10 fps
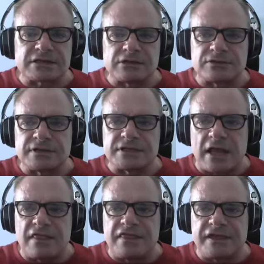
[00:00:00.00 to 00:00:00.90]
countries
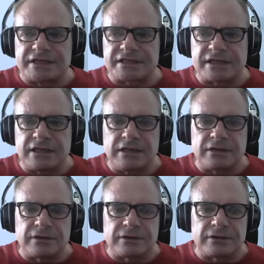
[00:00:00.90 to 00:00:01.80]
this
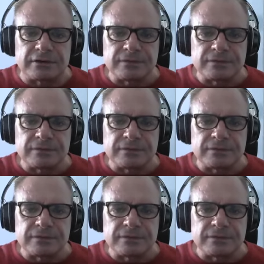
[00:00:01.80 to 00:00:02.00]
year.